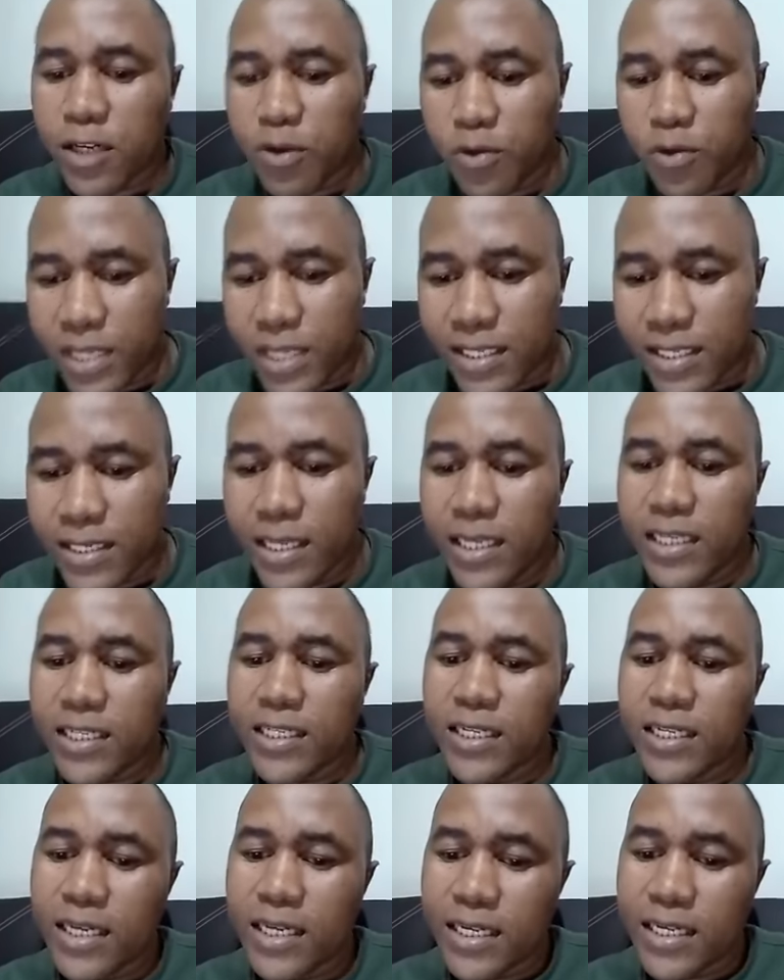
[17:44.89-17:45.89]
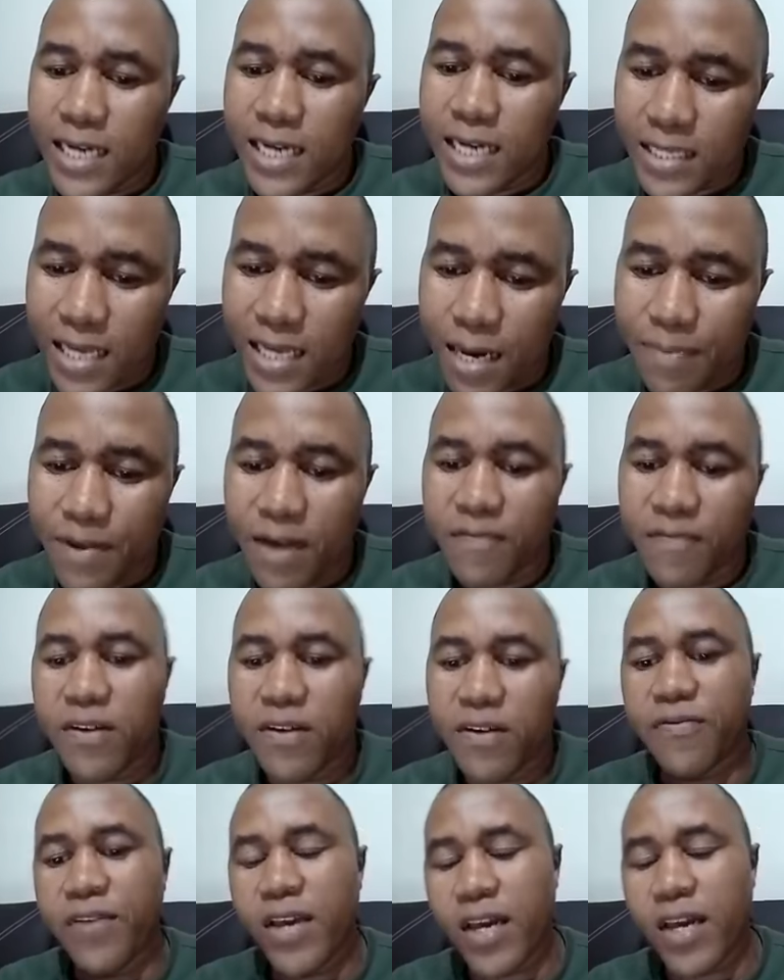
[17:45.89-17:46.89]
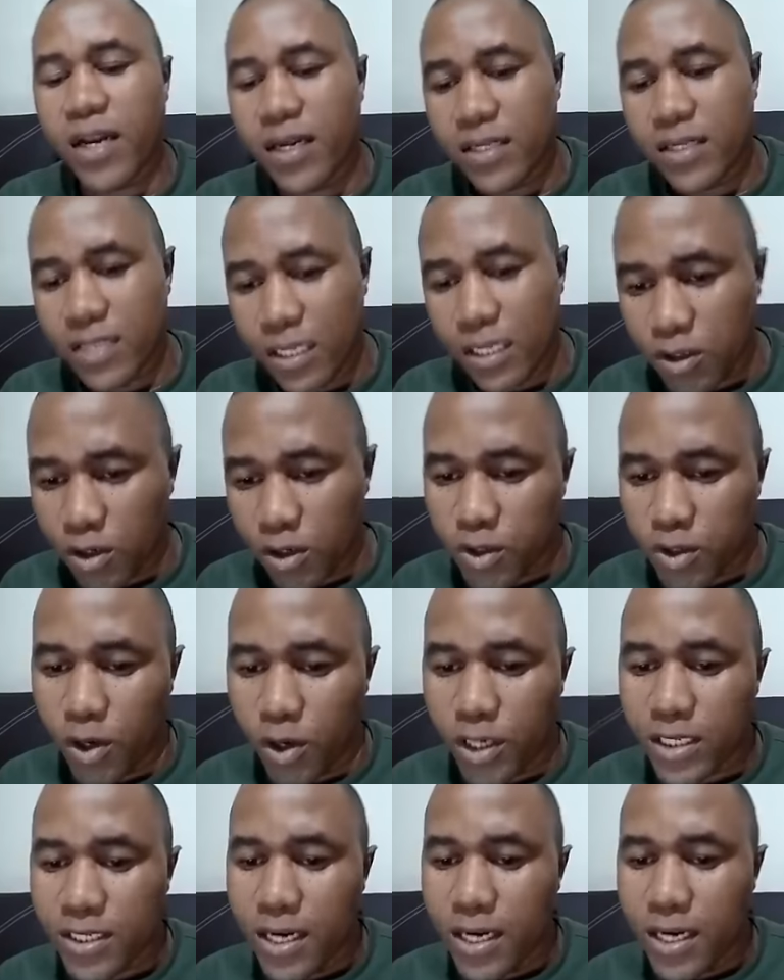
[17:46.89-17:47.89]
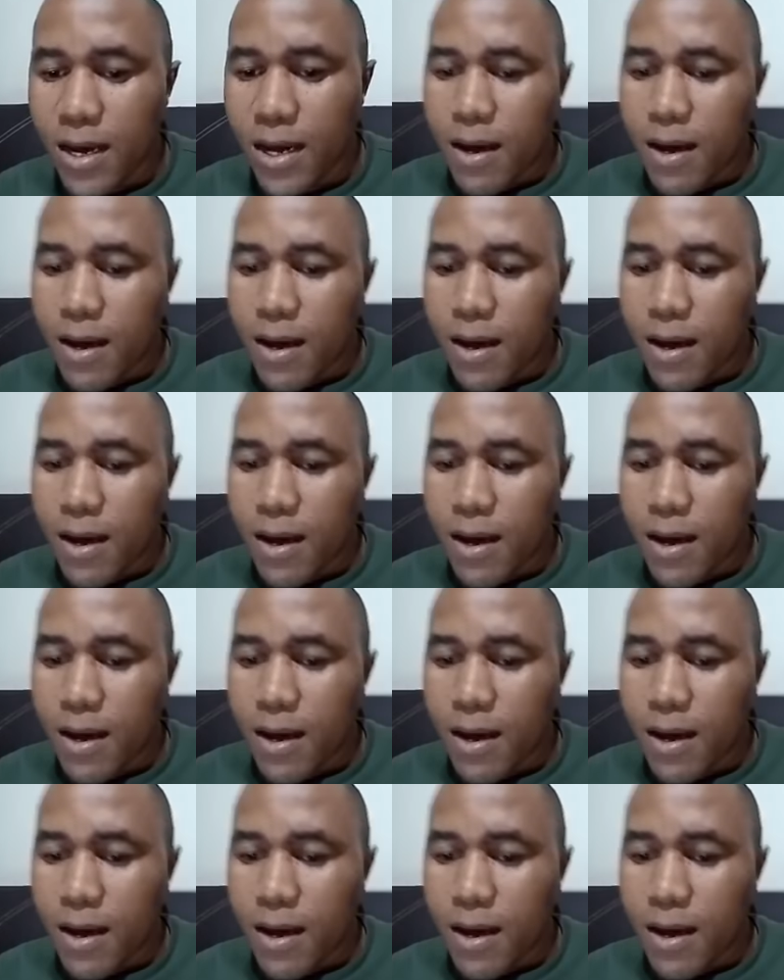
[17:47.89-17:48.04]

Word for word: to the station and take their private vehicles and so sort,